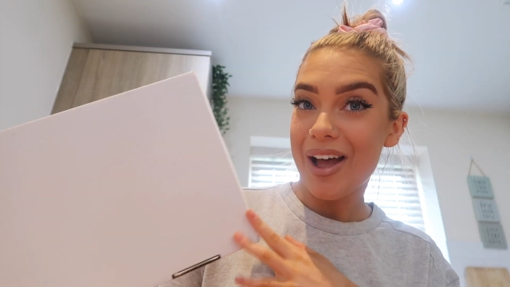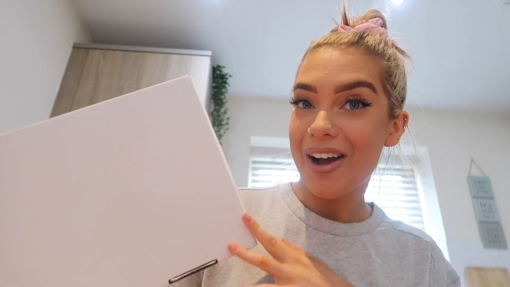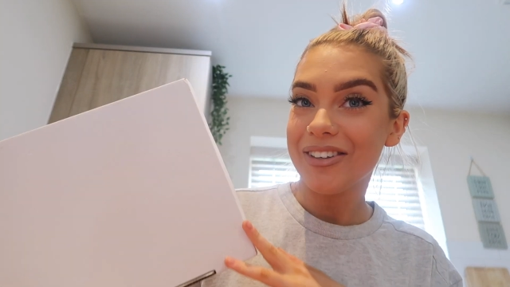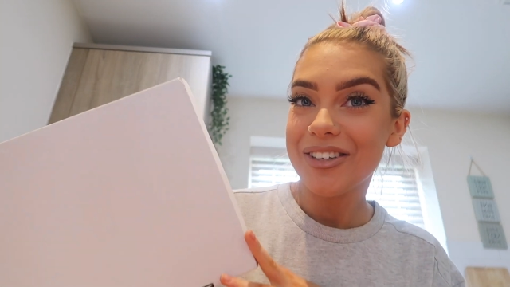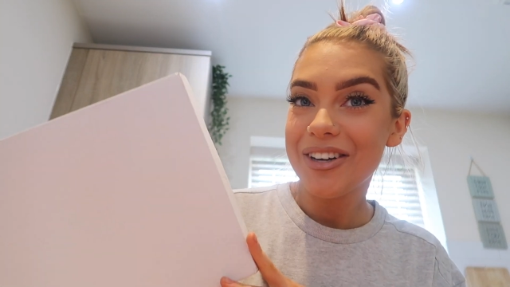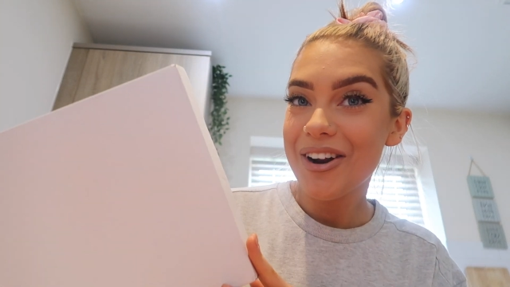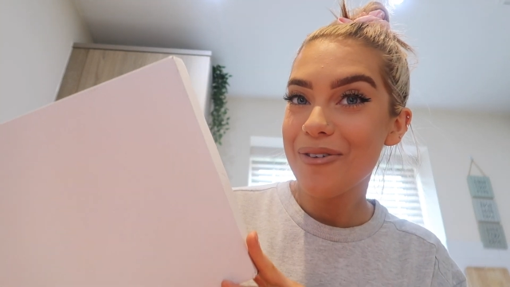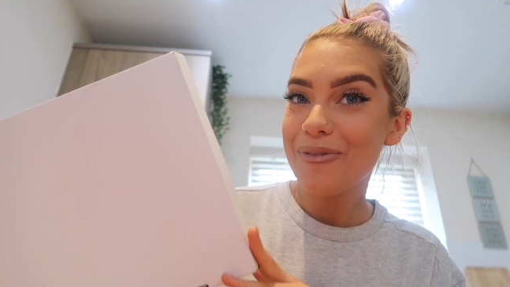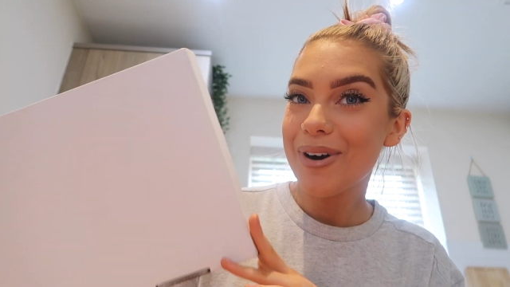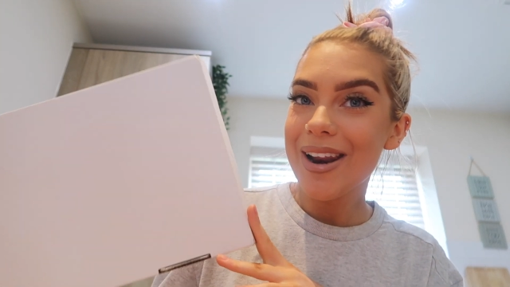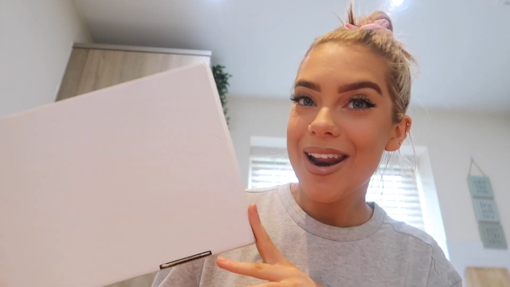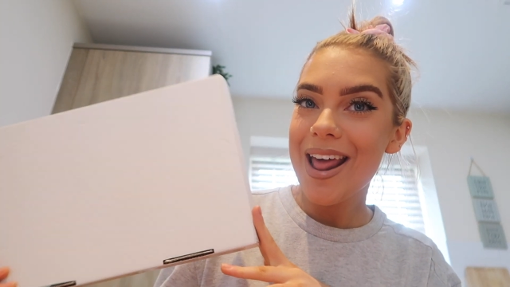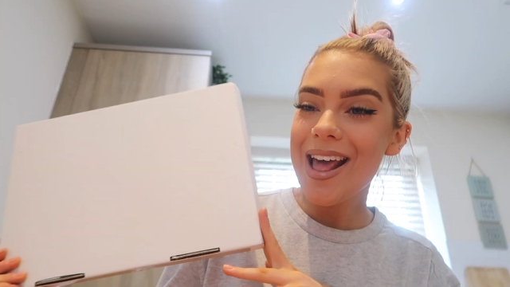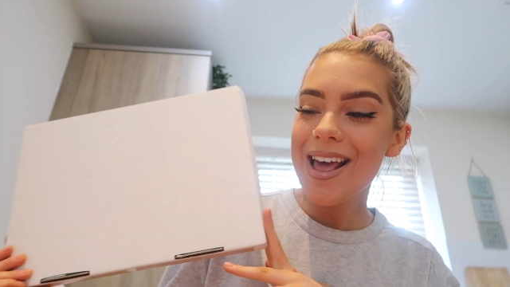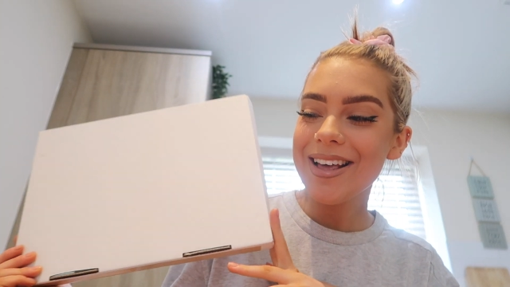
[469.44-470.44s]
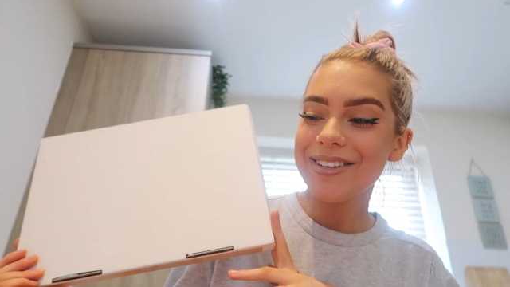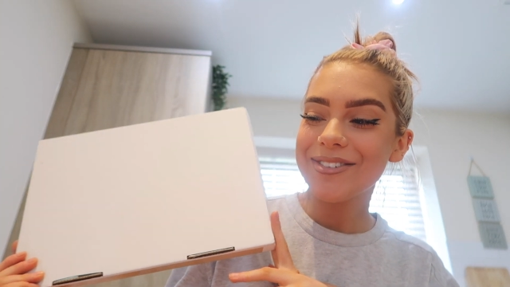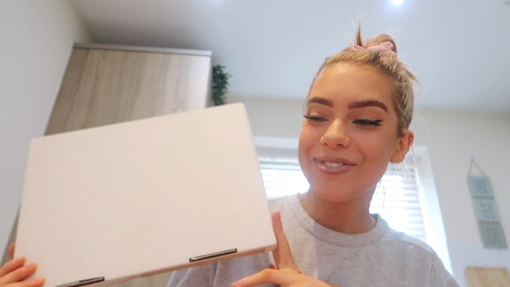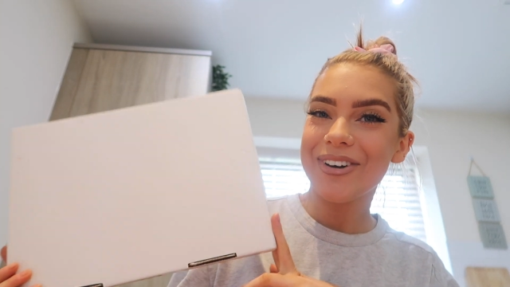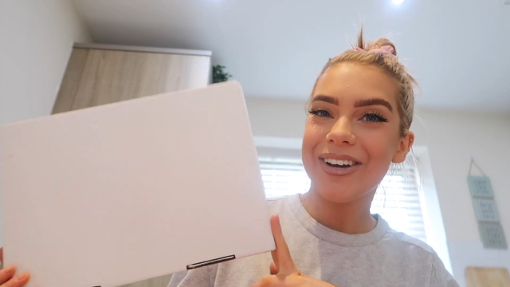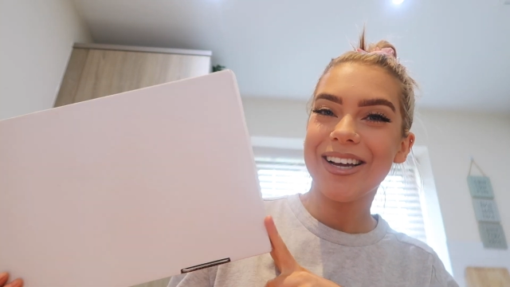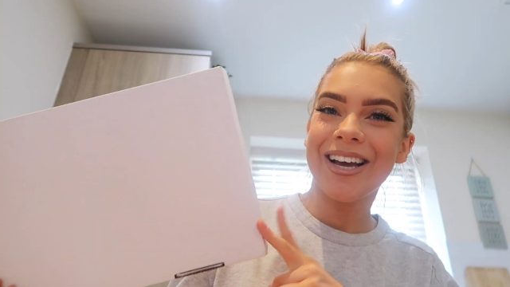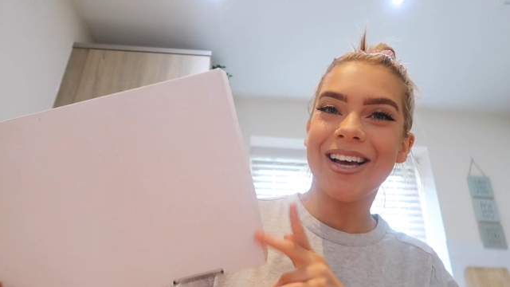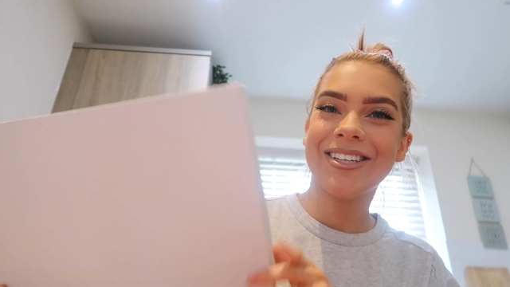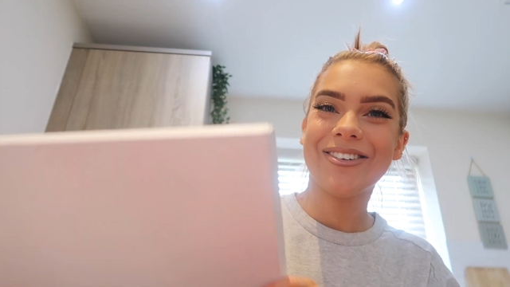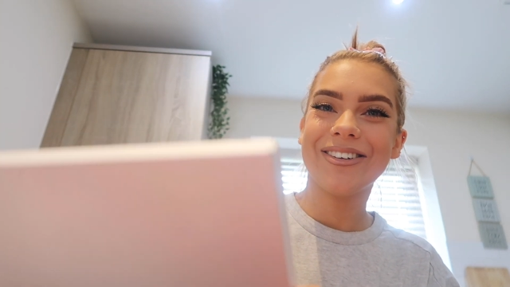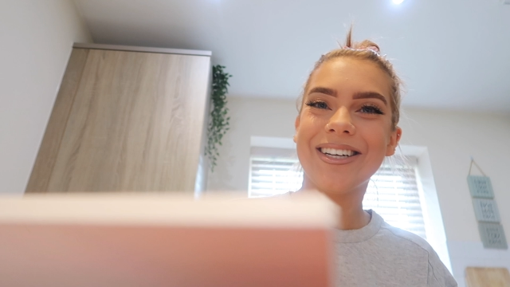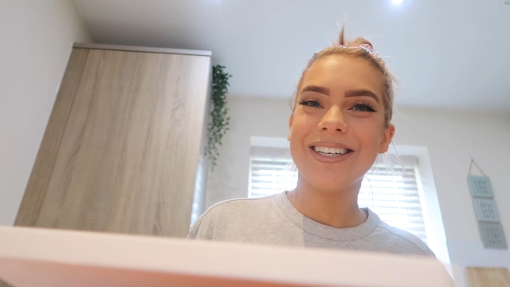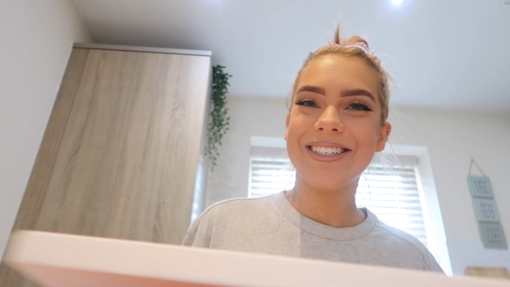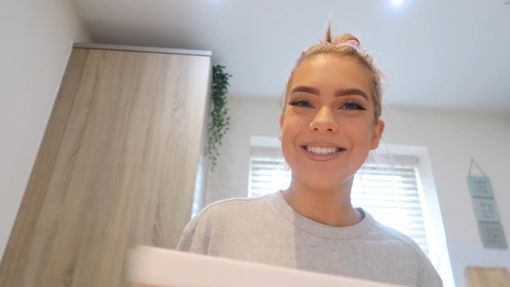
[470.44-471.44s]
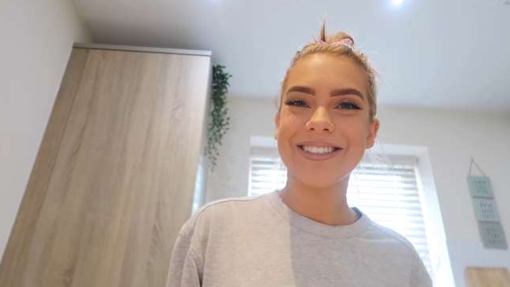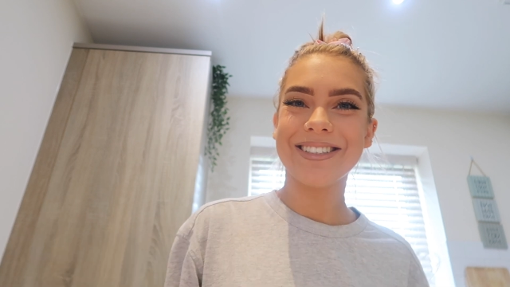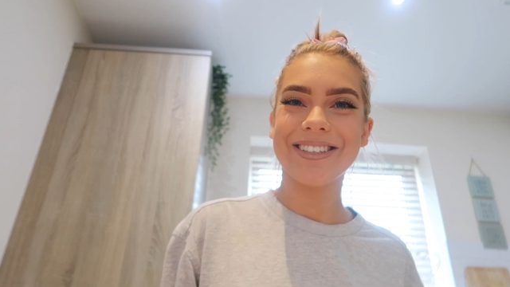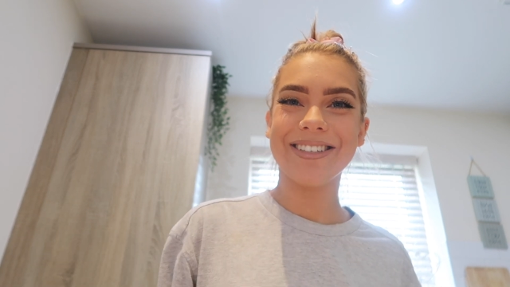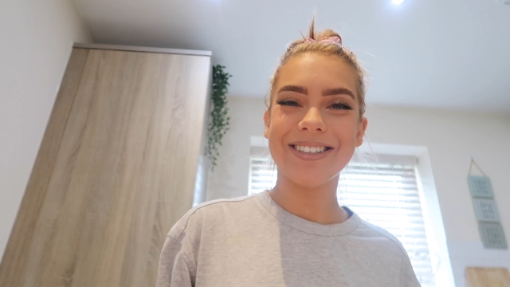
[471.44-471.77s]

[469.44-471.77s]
I don't know what it is, but I guess we're just